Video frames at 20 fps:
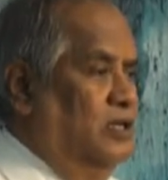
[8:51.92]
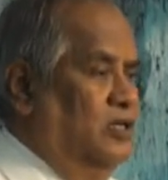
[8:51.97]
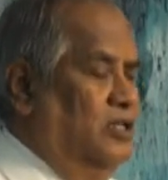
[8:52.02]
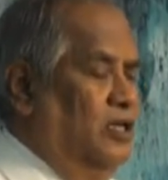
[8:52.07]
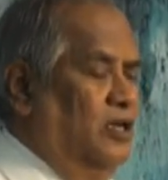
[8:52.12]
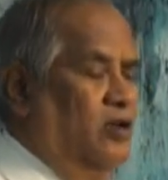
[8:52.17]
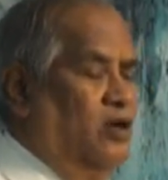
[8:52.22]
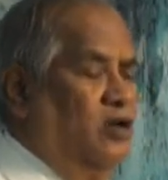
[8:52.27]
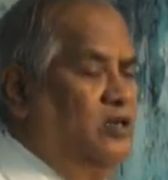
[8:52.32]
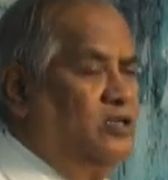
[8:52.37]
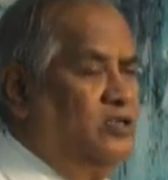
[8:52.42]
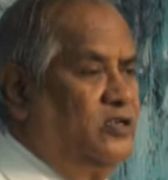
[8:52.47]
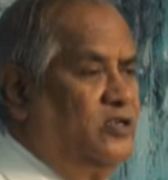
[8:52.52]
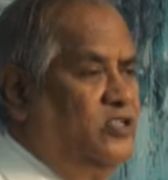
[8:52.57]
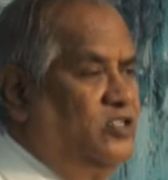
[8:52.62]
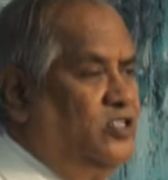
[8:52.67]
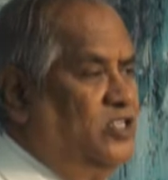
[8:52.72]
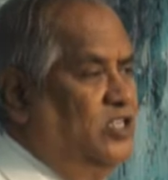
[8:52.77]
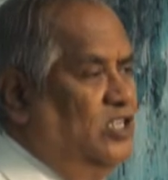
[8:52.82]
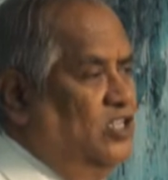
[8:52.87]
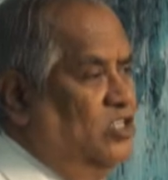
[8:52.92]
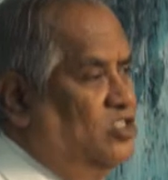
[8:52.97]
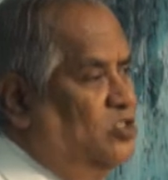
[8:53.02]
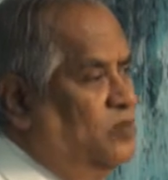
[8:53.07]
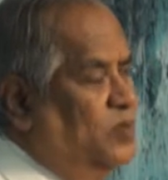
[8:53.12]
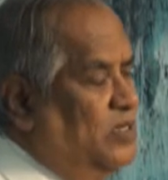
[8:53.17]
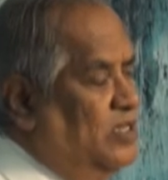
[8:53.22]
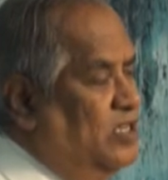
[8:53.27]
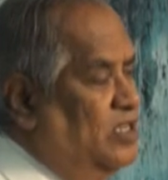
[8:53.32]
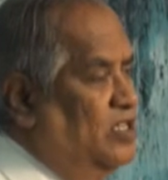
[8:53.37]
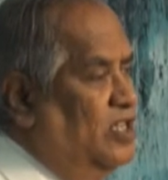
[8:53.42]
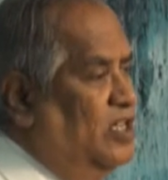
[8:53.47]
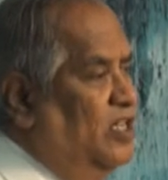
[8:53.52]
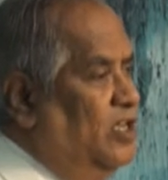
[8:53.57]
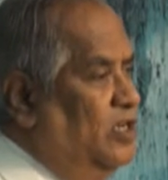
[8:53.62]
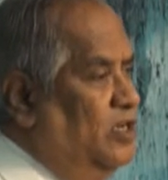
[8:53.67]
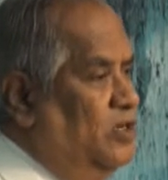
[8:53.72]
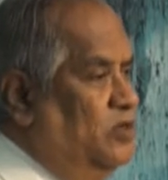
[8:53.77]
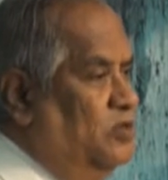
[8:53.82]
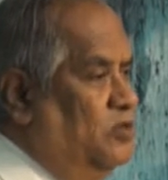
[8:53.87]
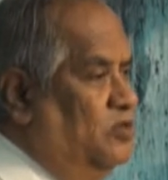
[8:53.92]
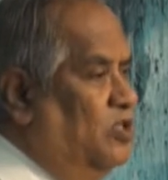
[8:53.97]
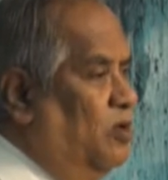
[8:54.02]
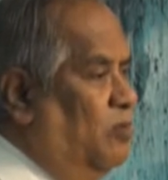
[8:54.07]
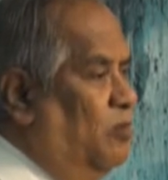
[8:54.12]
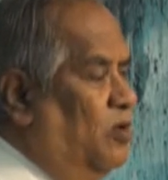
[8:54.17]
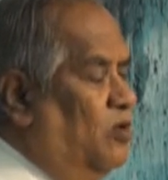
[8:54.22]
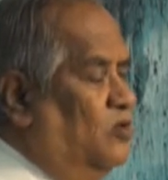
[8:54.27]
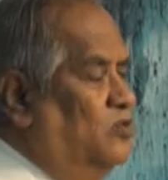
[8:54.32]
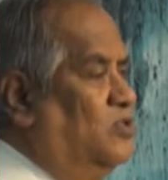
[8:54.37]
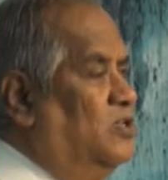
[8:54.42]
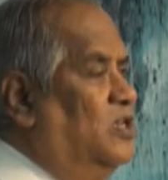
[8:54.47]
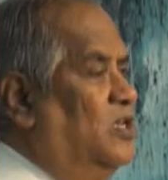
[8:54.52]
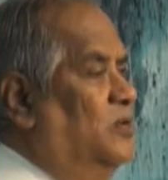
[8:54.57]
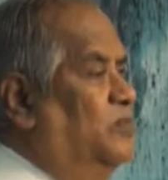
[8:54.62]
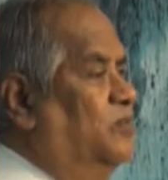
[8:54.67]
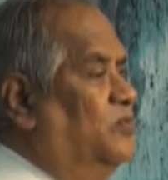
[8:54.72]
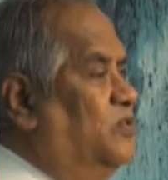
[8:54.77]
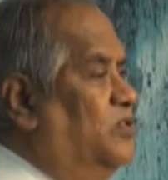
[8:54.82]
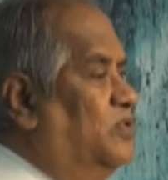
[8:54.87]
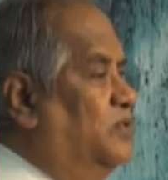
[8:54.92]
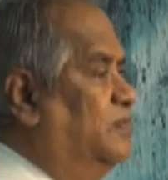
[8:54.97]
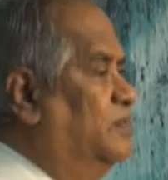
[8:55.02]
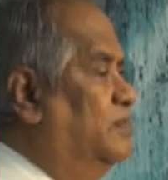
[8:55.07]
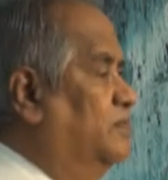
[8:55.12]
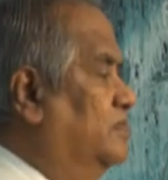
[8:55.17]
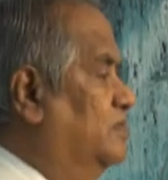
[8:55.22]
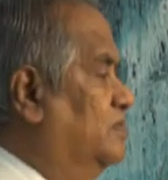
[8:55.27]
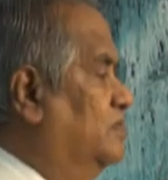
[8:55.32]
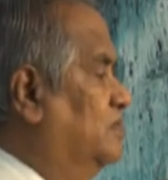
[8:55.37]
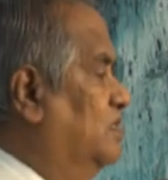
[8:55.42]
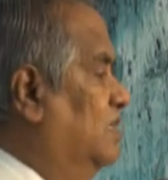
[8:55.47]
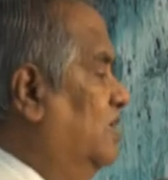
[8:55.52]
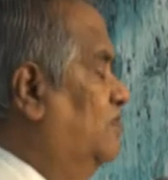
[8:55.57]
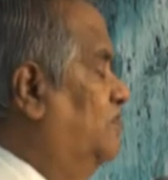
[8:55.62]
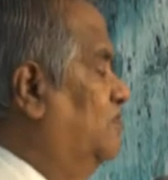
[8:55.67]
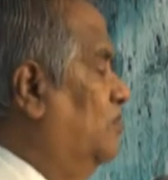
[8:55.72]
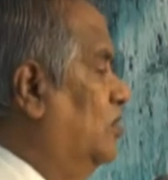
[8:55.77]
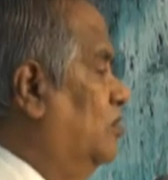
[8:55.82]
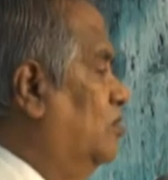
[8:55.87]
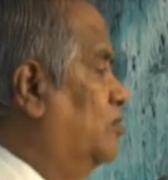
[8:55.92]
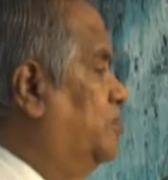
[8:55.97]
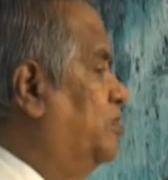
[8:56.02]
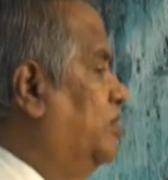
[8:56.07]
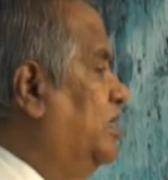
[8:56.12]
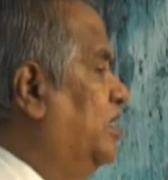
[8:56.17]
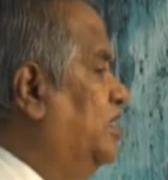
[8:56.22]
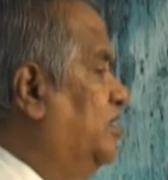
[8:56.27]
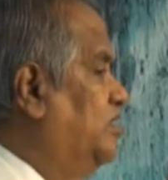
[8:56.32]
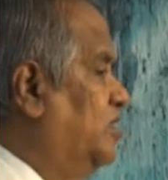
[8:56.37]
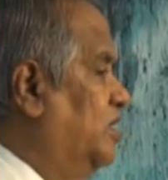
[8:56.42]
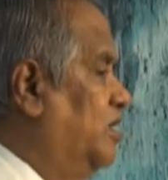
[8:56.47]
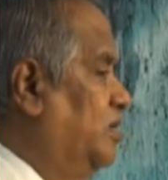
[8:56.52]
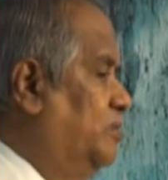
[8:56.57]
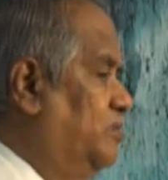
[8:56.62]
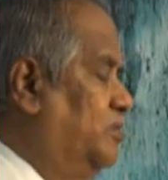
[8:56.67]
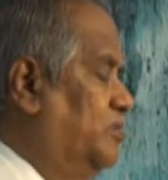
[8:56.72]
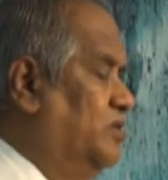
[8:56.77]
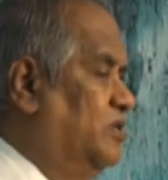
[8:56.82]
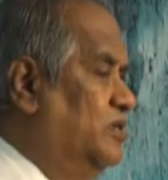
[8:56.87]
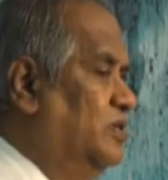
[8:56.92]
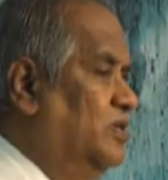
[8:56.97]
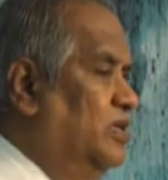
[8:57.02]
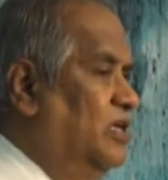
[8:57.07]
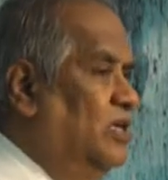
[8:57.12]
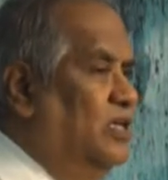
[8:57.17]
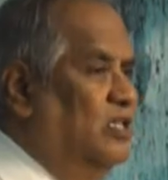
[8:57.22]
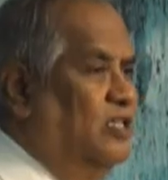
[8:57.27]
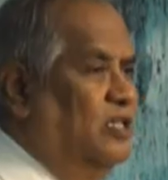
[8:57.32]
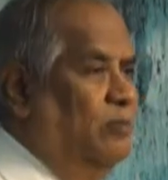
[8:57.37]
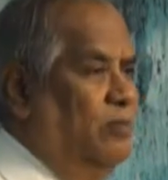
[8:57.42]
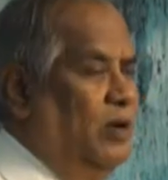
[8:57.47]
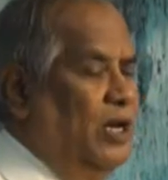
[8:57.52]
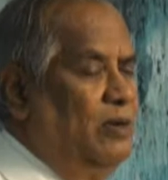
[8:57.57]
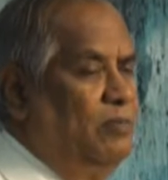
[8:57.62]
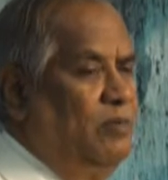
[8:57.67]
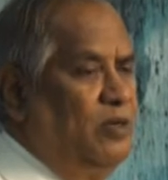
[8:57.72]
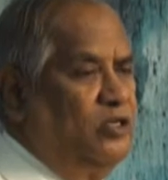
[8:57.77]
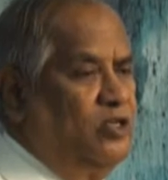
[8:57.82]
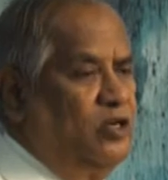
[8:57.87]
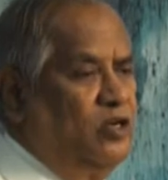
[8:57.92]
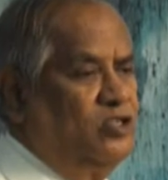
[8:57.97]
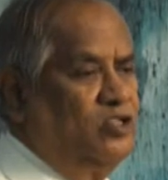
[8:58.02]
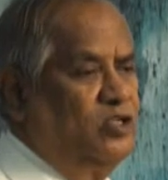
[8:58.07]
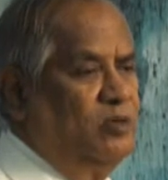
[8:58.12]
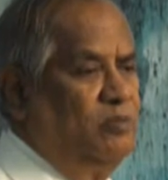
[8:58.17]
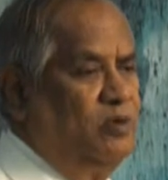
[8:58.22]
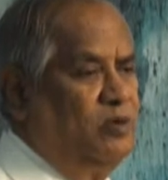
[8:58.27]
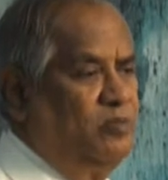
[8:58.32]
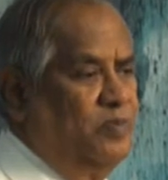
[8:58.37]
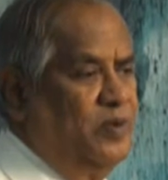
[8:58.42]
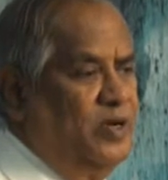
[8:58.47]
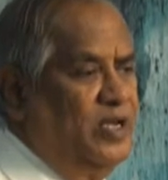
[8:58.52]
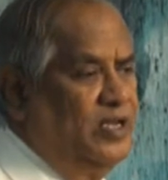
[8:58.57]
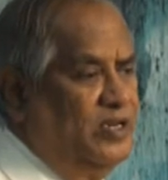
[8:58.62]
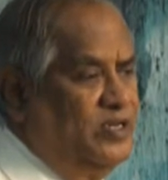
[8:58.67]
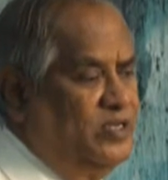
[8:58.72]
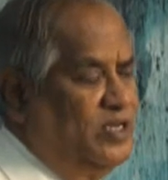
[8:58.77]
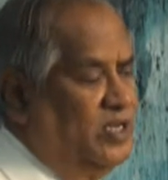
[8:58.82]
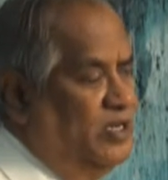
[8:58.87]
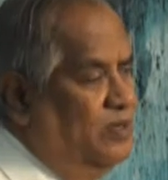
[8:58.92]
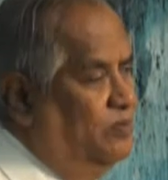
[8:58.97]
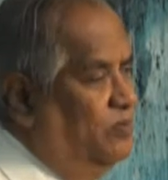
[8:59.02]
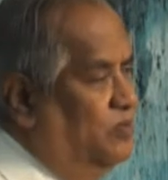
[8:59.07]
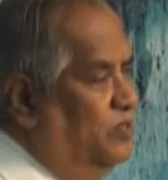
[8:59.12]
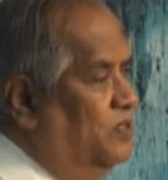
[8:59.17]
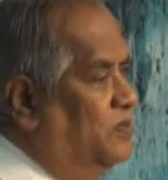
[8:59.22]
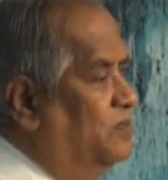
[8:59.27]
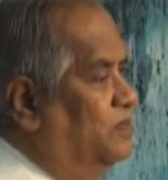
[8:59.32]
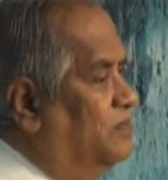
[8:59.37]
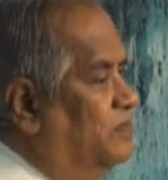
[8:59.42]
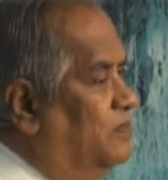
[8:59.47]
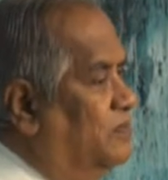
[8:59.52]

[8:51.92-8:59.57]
The non Christians, especially the Hindus, the Muslims, they follow prayer times. The Bible talks about prayer times.